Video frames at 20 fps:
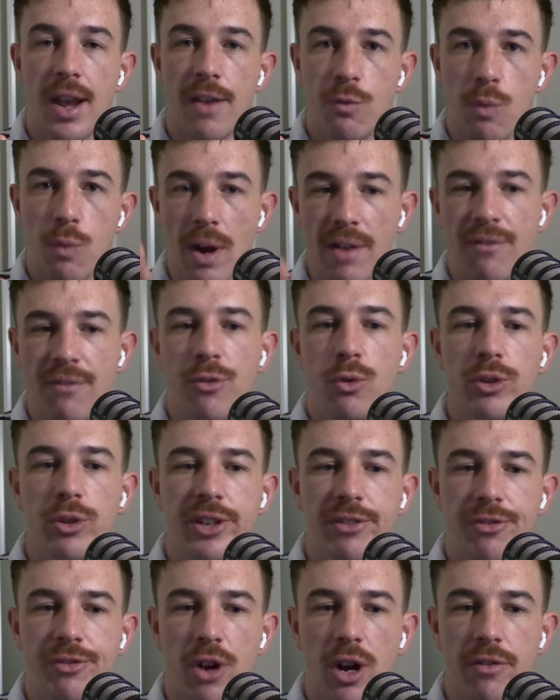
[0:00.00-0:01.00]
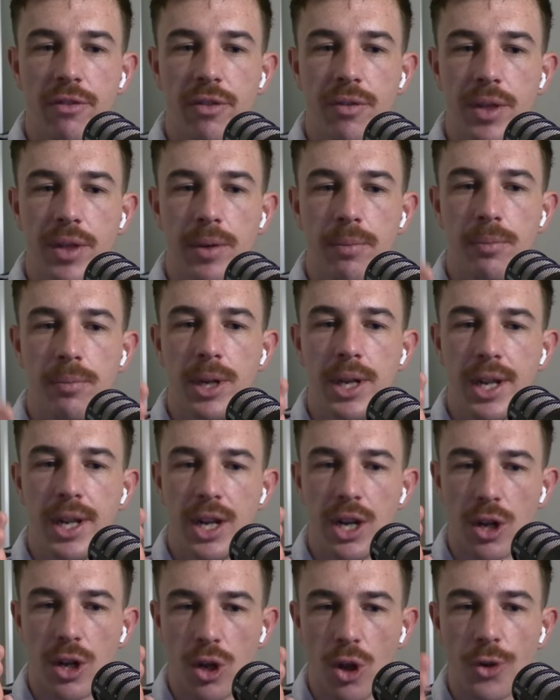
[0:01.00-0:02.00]
have won 45 of them,
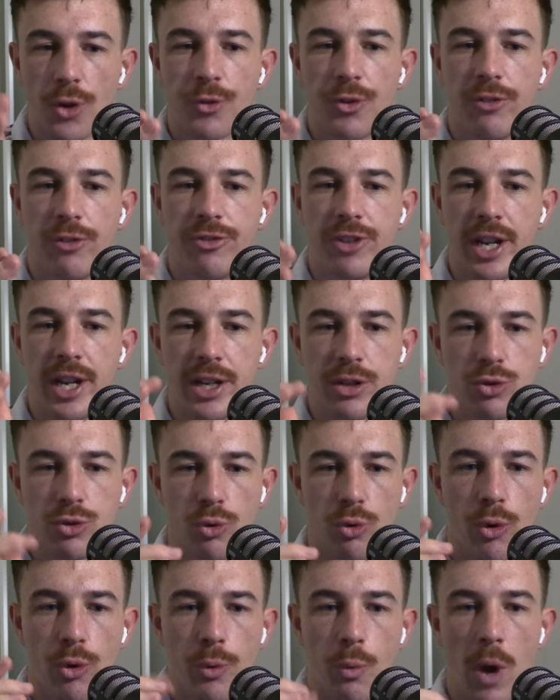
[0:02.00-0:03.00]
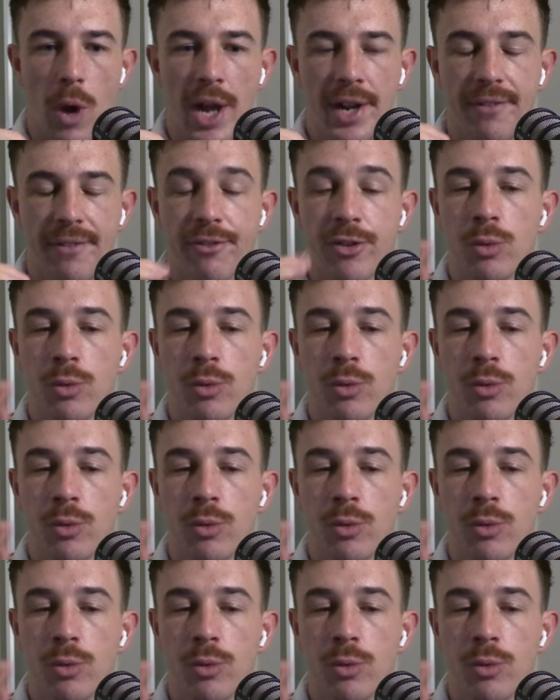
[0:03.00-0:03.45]
lost 15, drawn 1,